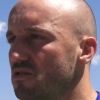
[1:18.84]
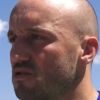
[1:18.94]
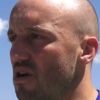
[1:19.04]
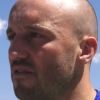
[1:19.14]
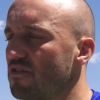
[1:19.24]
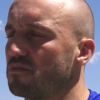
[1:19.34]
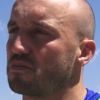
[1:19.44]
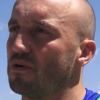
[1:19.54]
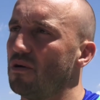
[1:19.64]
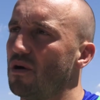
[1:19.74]
was great for him
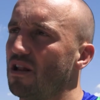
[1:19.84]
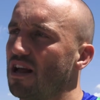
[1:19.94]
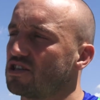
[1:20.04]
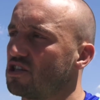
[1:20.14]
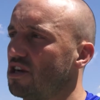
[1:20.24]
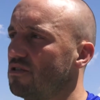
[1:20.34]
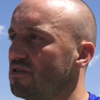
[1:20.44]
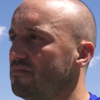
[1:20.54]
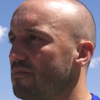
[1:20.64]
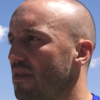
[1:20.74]
to play well last year,
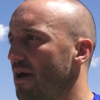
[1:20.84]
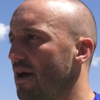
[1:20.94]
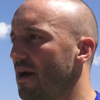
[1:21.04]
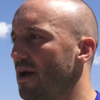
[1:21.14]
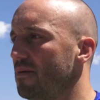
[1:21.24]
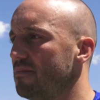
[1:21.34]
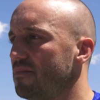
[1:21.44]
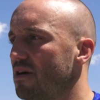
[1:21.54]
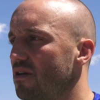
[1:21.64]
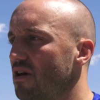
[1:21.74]
and
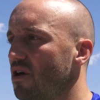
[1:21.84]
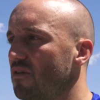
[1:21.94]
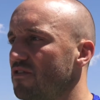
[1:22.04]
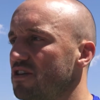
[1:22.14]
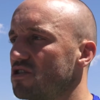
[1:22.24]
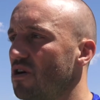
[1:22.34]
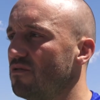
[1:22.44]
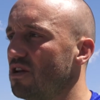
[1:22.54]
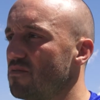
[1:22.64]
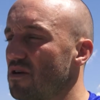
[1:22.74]
hopefully he's got a
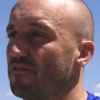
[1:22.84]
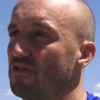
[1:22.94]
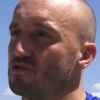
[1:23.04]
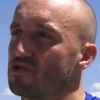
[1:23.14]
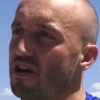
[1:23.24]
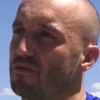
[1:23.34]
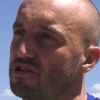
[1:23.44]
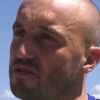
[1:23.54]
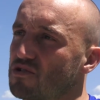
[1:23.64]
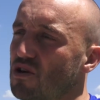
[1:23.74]
really bright future ahead,
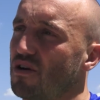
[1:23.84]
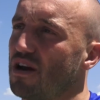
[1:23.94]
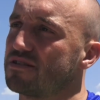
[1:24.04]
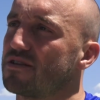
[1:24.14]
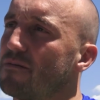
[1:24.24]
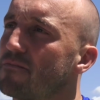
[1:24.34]
which I'm sure he has.